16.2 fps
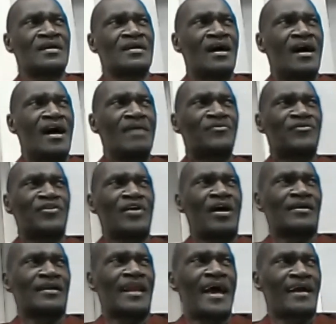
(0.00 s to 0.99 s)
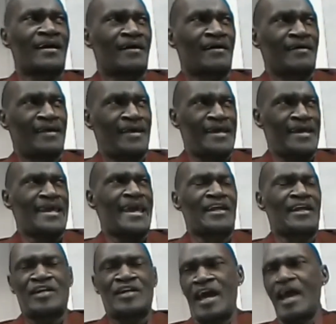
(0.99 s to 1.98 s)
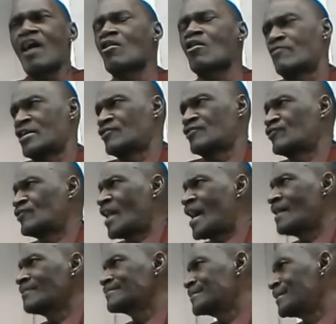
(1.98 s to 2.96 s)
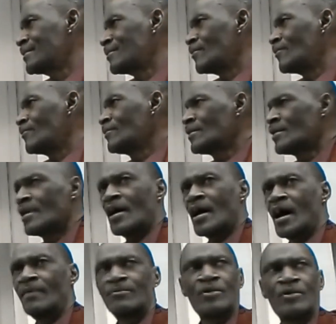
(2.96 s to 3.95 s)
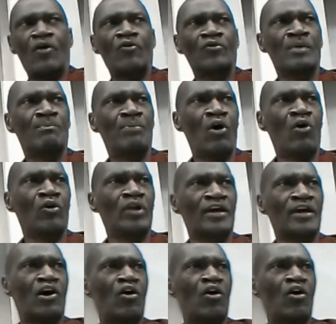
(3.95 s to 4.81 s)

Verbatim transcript: I'm sort of like a NA terrorist. I, you know, I'm known to boldly go